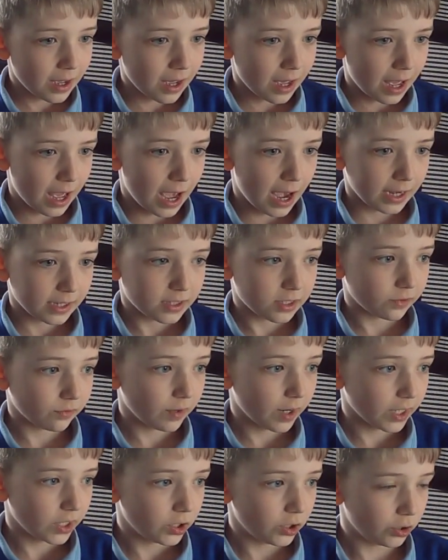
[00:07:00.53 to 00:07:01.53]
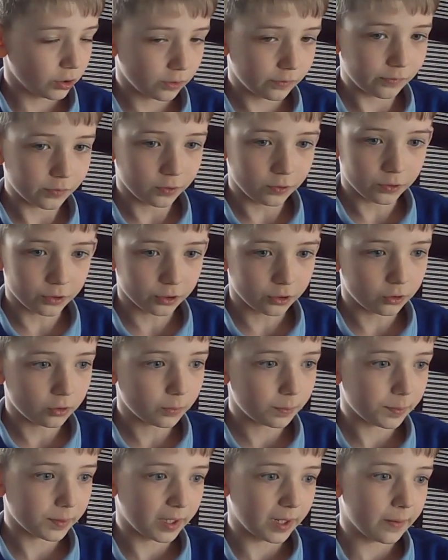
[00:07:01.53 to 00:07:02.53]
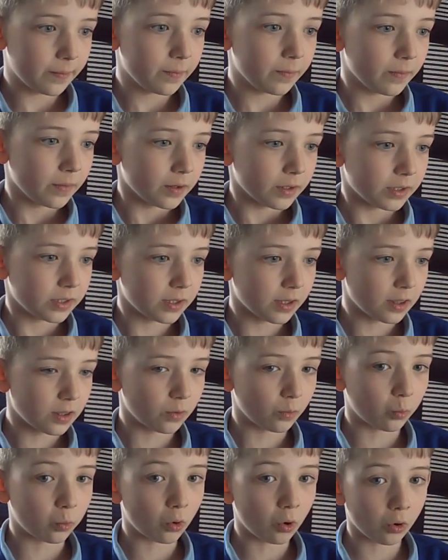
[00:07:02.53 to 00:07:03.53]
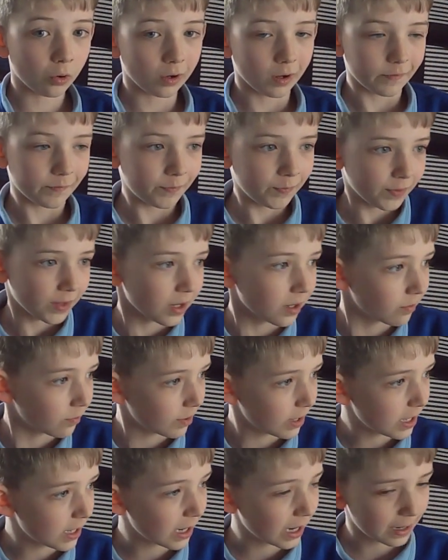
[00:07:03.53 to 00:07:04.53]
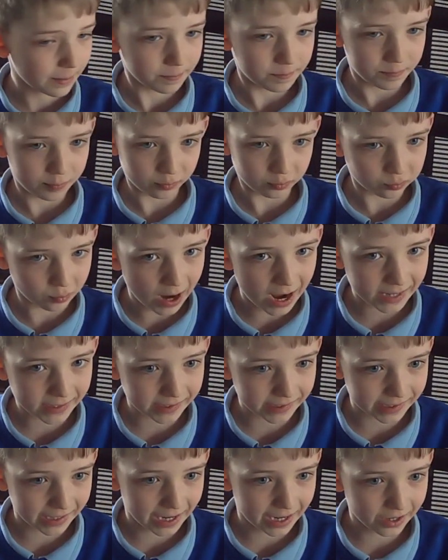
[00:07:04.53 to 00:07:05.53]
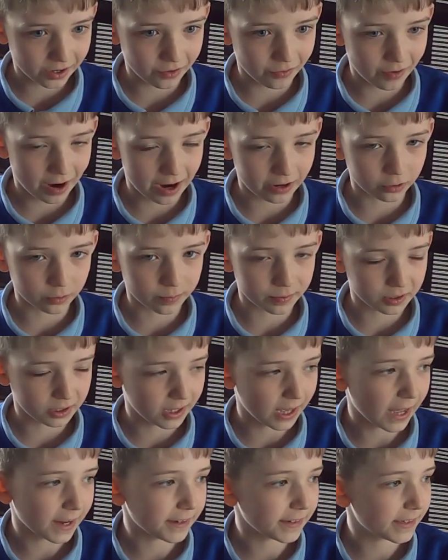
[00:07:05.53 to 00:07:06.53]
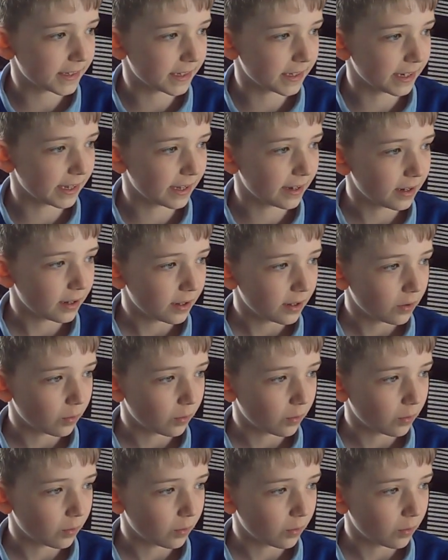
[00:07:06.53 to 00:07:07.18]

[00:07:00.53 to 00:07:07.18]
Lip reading: Xerik shuffled up to the wall of the arena and pressed Anoret up against it